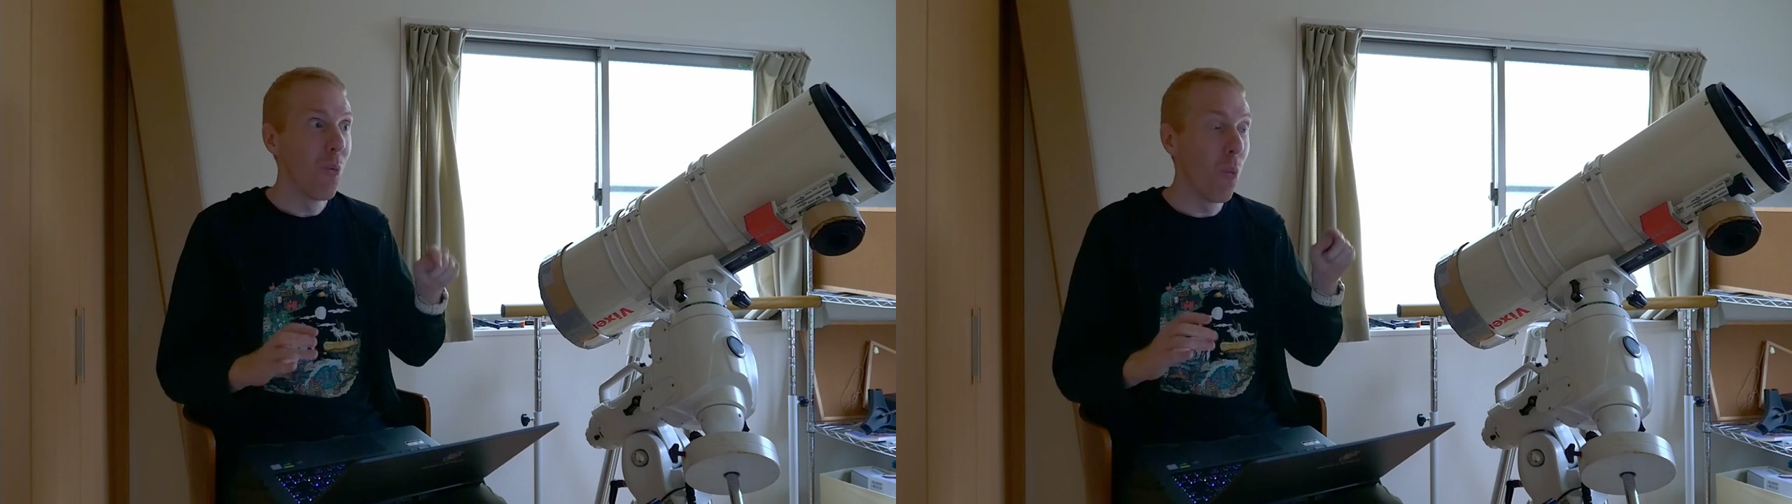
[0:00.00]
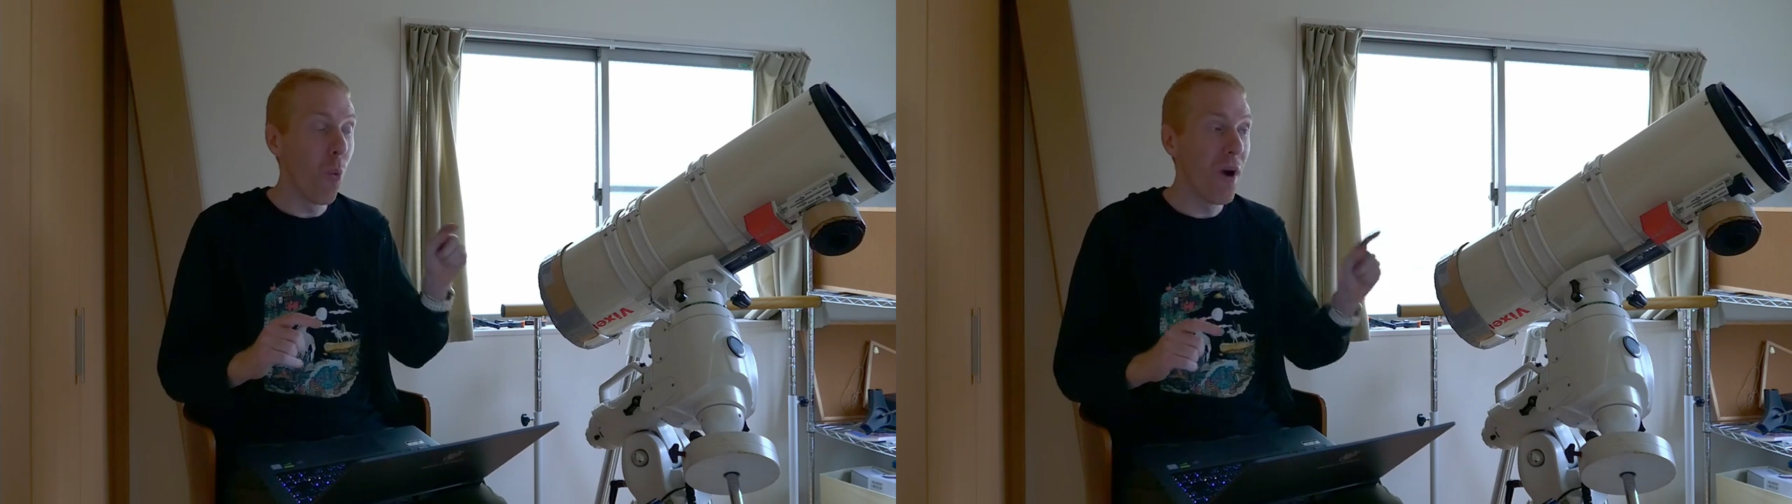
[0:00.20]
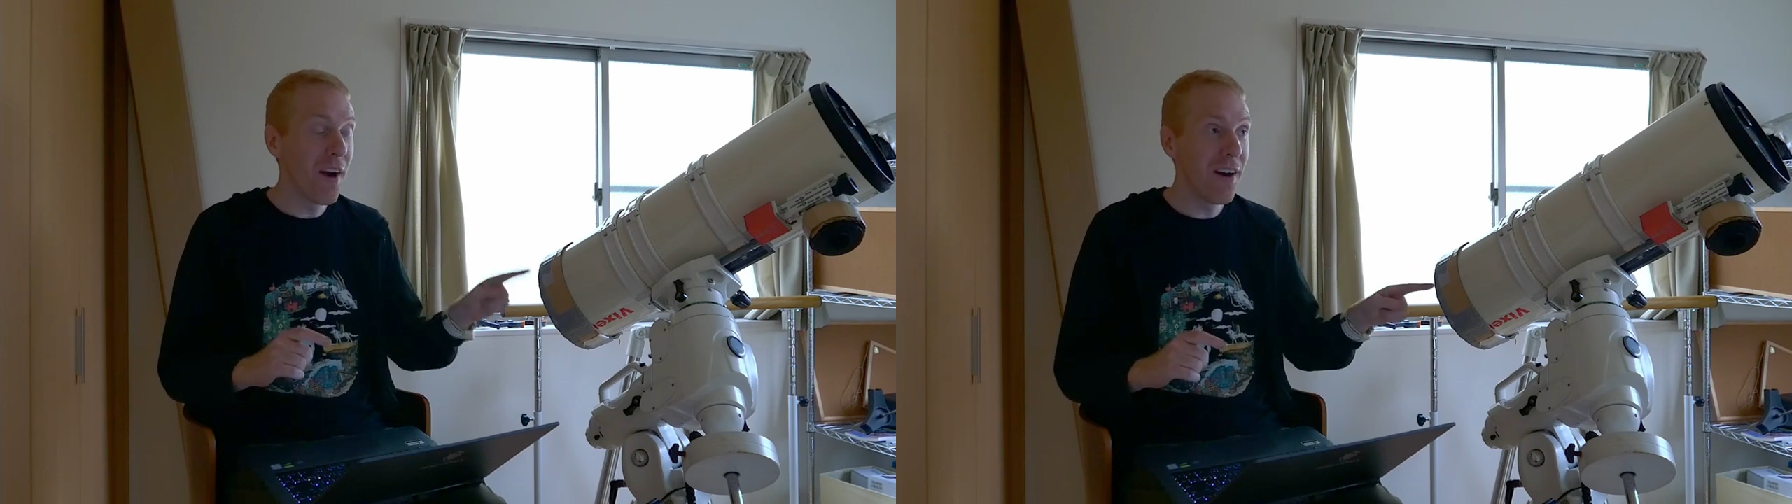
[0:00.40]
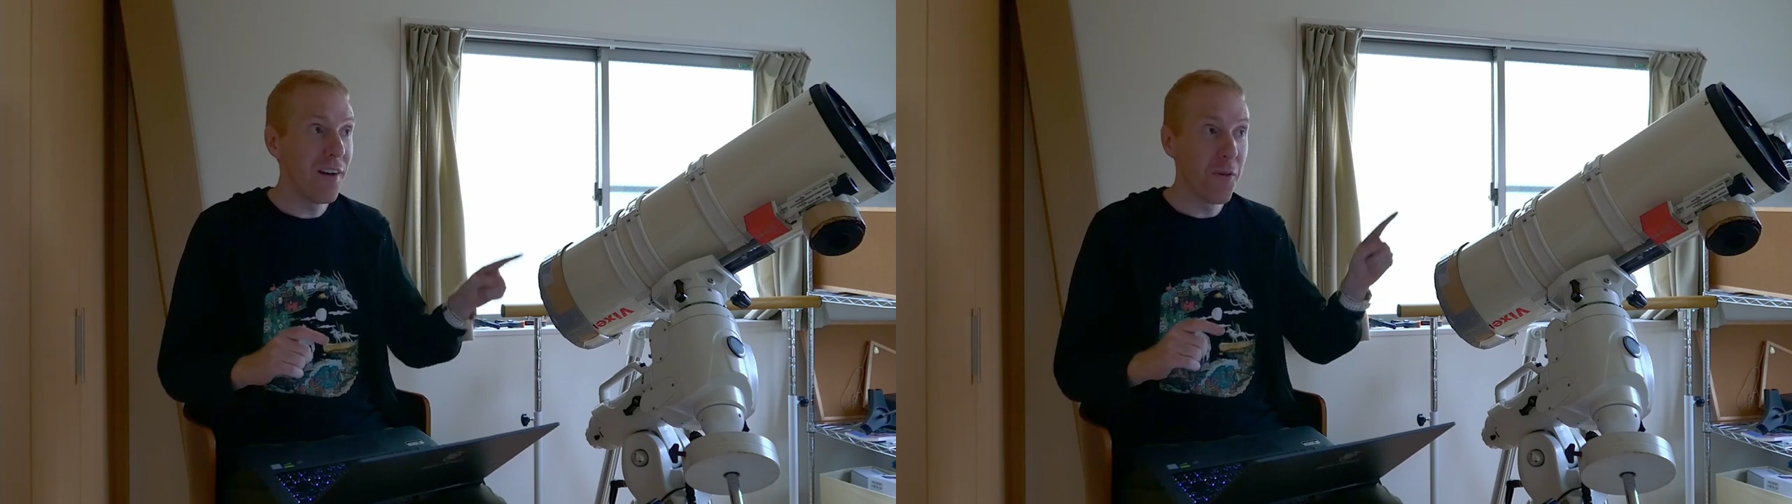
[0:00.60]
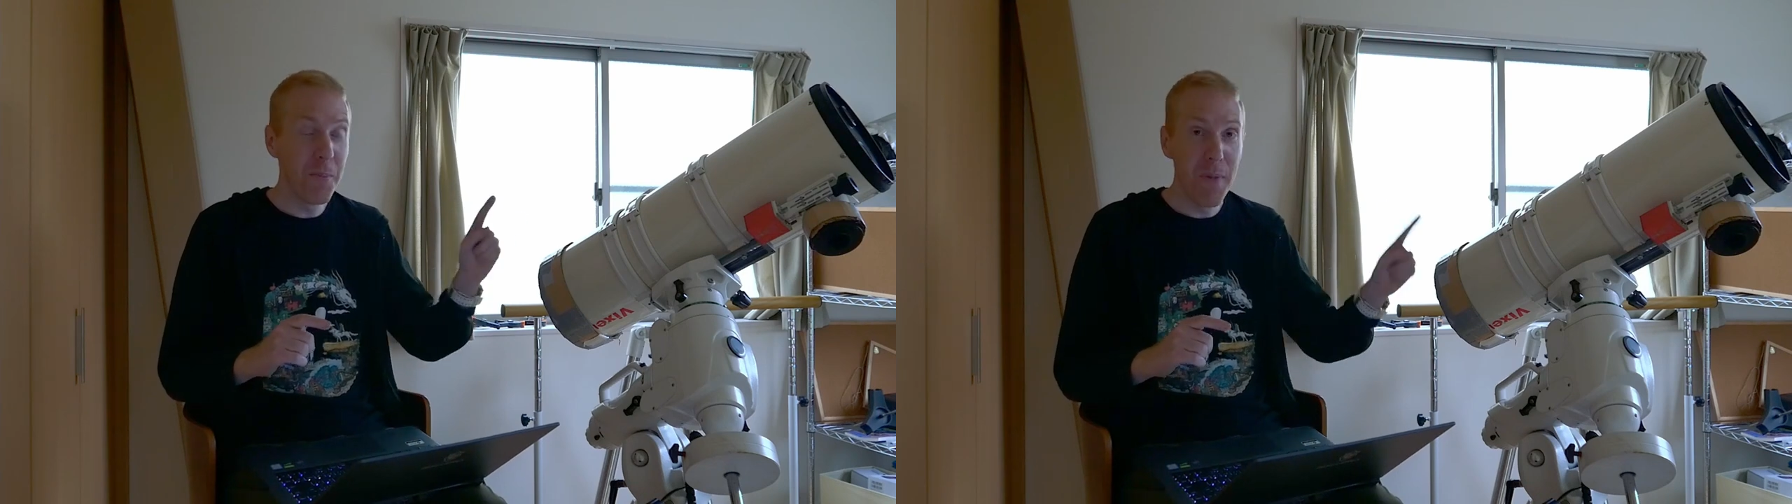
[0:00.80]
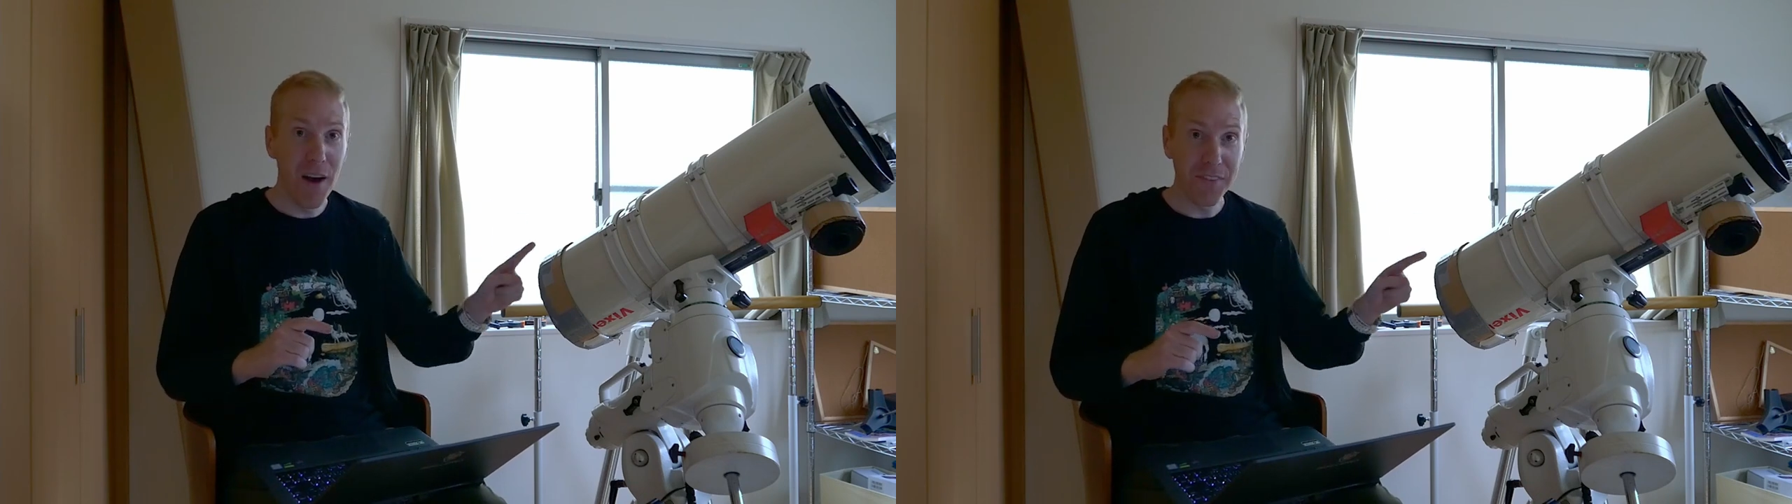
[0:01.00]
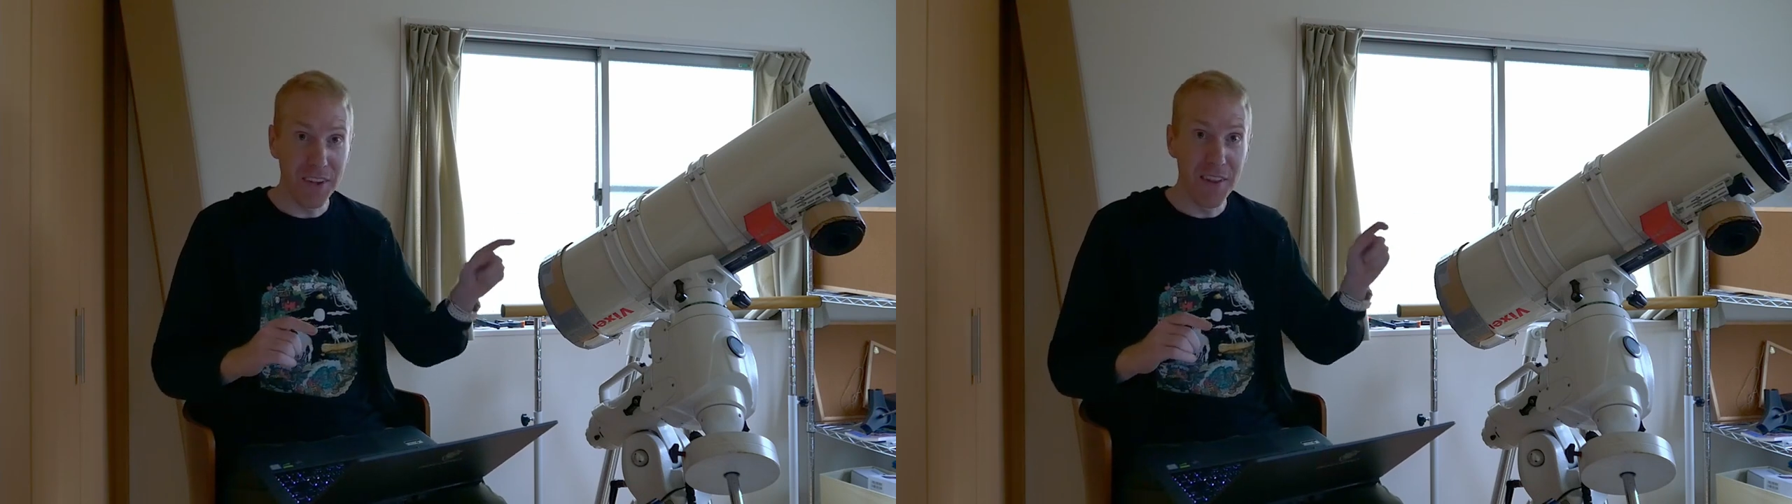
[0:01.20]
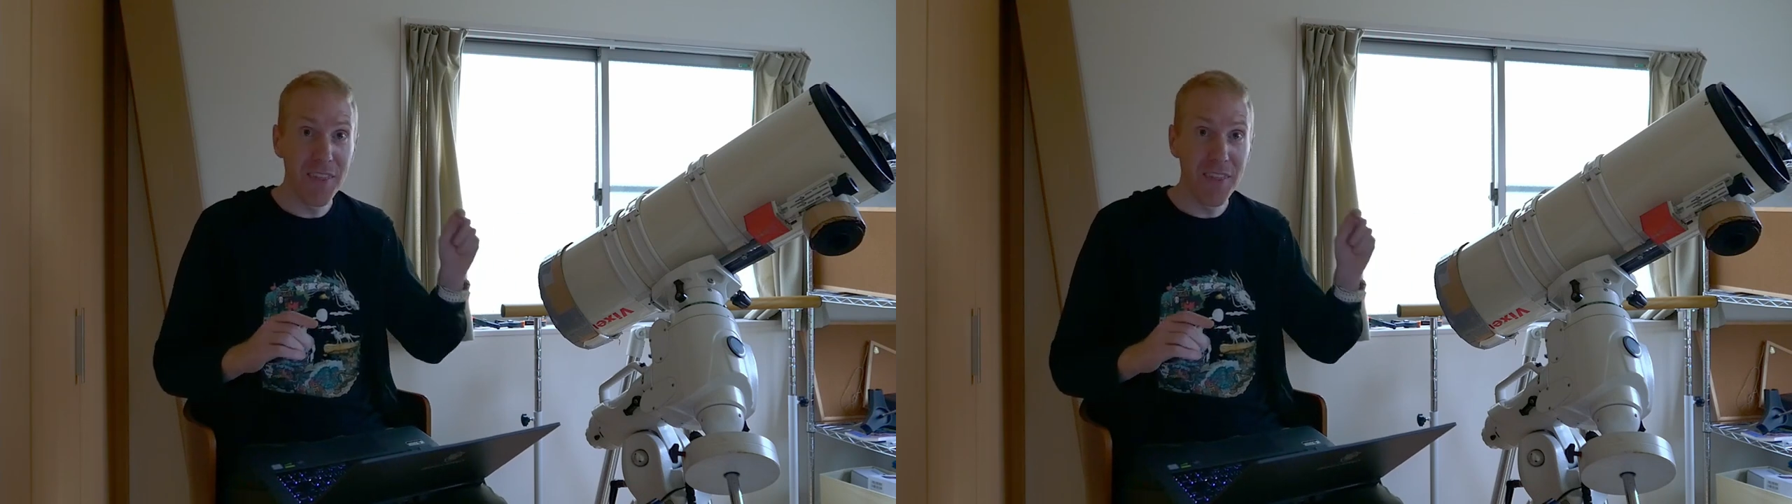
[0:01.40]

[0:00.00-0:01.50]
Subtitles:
where the mount